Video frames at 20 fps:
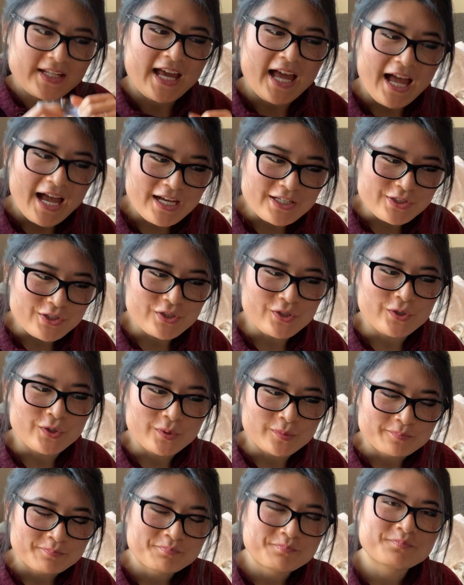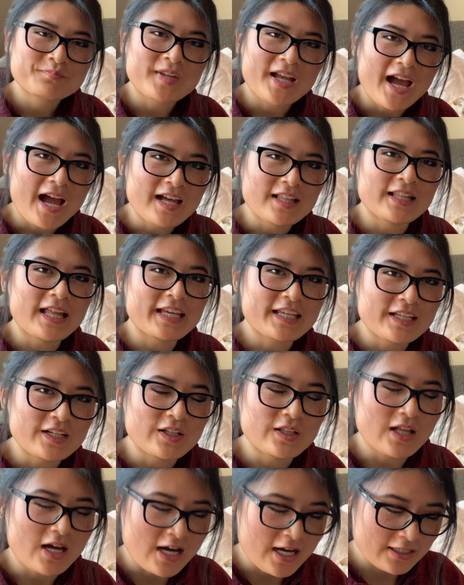I do. I like it a
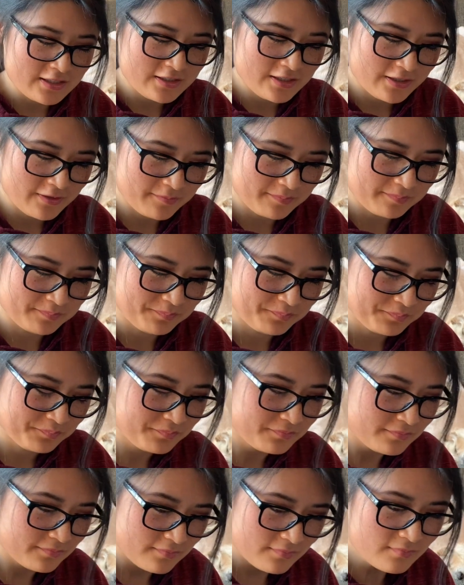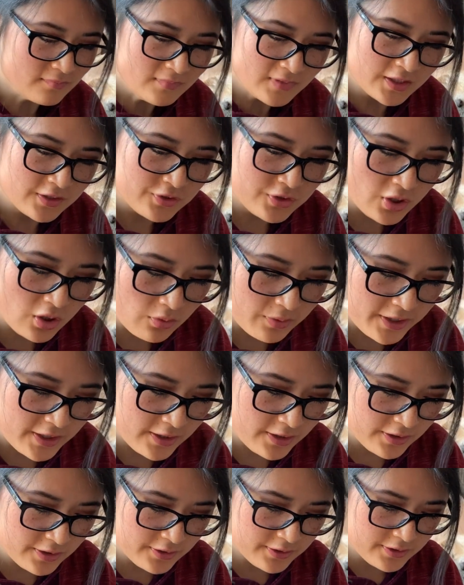lot. So
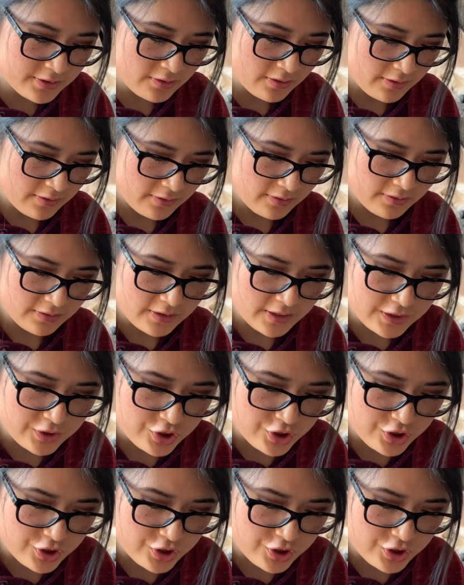here's the